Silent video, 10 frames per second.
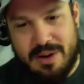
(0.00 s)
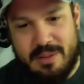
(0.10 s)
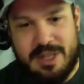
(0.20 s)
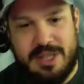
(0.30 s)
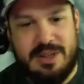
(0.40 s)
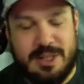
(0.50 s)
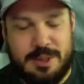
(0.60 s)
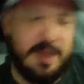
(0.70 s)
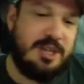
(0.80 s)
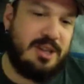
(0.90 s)
which is not
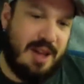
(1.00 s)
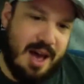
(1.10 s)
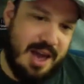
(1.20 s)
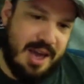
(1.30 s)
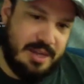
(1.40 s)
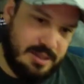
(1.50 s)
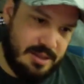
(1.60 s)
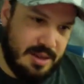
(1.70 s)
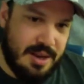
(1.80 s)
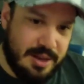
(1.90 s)
specialized,
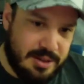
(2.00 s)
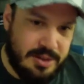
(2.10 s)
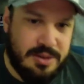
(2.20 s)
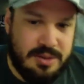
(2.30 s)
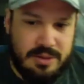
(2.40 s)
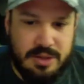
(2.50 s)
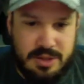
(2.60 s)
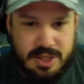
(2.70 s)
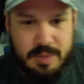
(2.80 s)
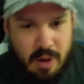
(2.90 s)
to
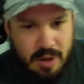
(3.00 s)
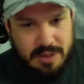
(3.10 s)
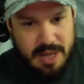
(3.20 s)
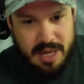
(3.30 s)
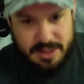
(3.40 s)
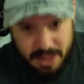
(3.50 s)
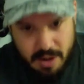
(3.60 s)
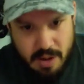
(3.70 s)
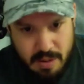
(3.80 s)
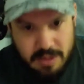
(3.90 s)
demodulate,
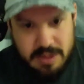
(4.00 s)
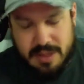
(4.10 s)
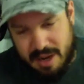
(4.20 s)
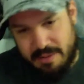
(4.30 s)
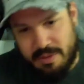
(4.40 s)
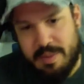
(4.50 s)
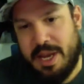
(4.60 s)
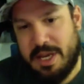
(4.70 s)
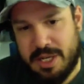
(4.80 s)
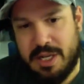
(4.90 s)
decode that
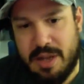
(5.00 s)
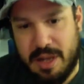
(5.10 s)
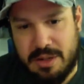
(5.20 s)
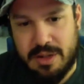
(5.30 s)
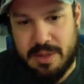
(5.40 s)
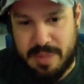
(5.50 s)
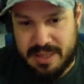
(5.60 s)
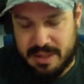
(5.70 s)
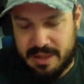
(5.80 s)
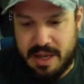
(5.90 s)
information into the
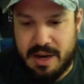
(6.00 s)
bits of data